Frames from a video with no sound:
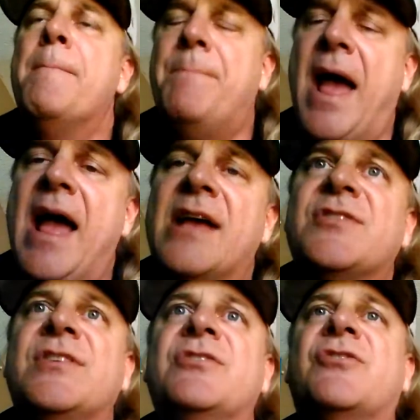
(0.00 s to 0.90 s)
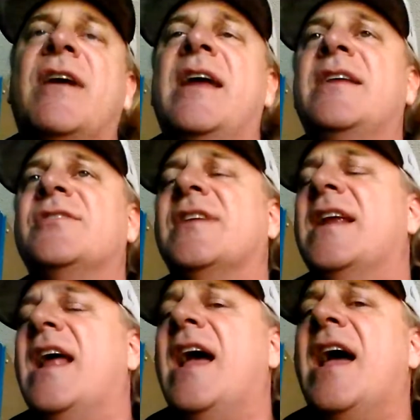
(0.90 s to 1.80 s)
Passing trains
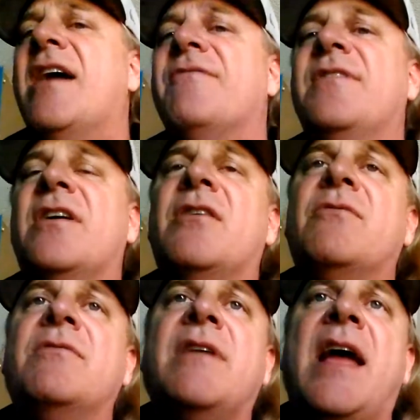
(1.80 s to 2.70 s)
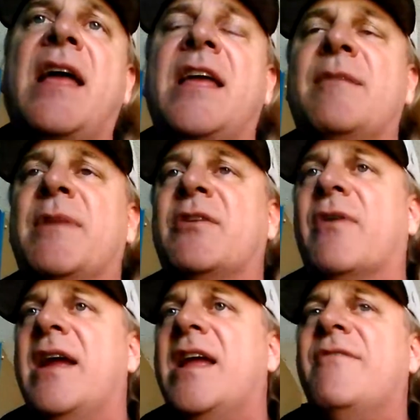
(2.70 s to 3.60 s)
that have no name, and
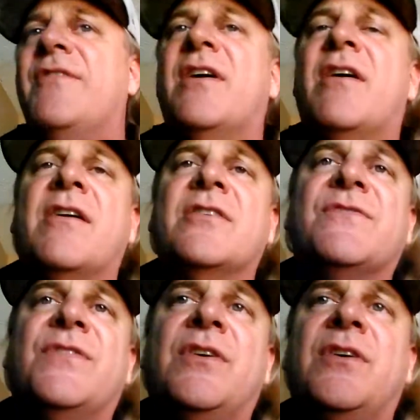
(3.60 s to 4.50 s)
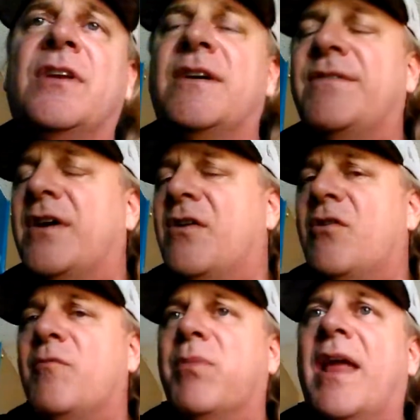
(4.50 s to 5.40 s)
graveyards full of
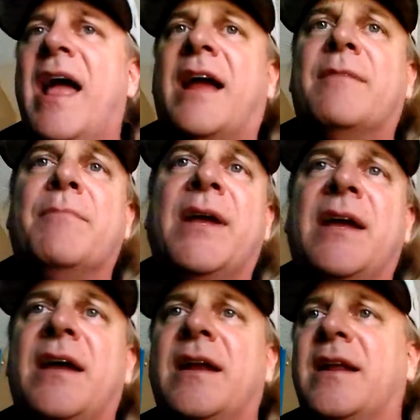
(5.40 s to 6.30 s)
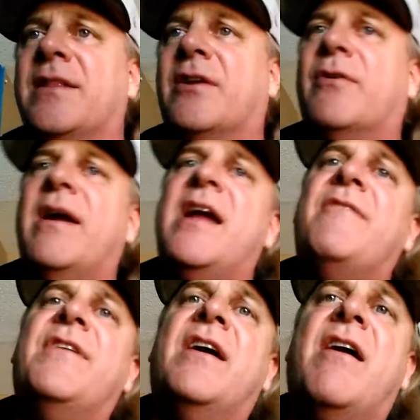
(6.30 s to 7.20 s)
old black men, and the
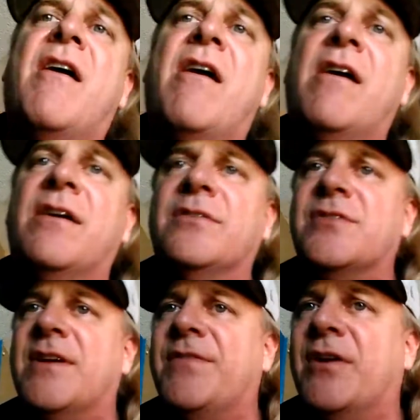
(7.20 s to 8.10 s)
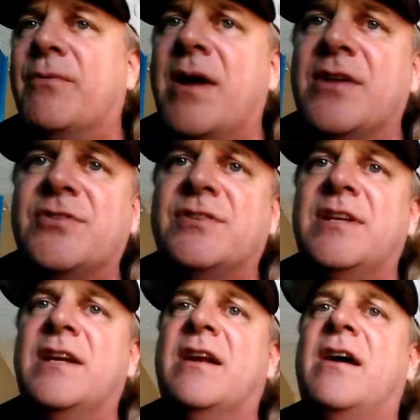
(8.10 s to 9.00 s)
graveyards of the
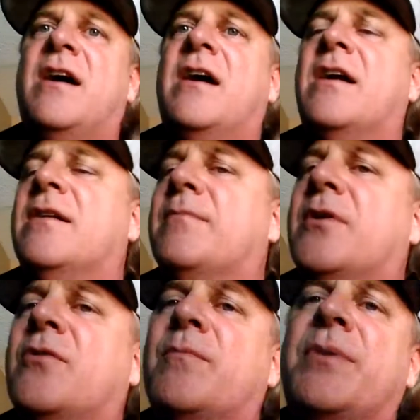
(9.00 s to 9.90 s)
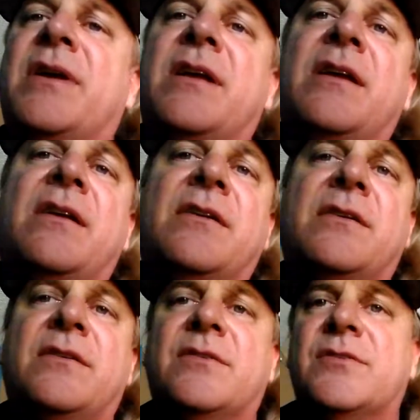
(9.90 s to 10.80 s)
rusted
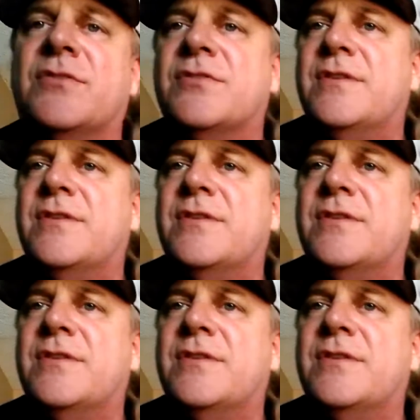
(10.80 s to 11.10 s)
automobiles.